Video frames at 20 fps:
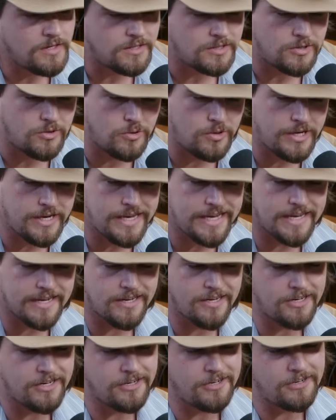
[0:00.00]

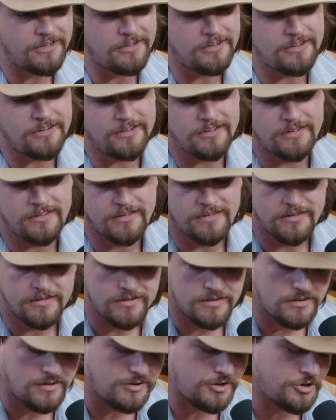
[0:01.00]
Quick hug,
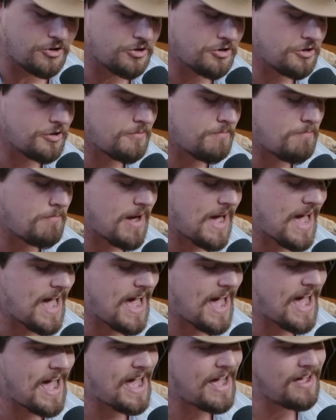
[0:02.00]

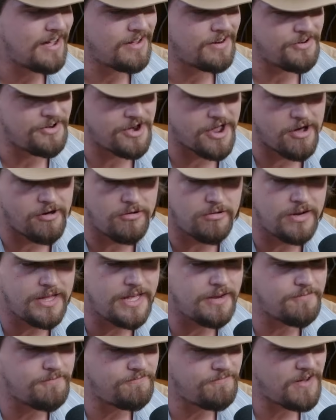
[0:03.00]
goodbye. Don't
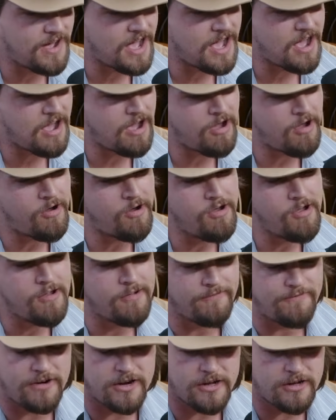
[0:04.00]
let them
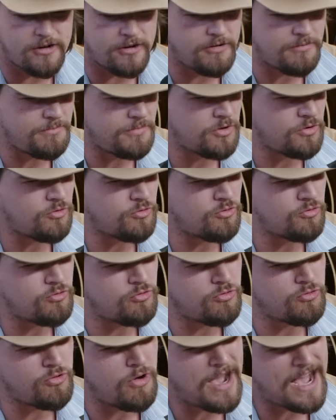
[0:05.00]
fall from
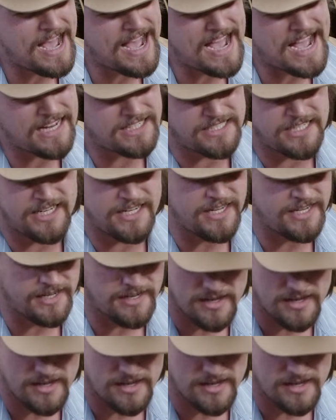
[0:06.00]
your eyes, yeah.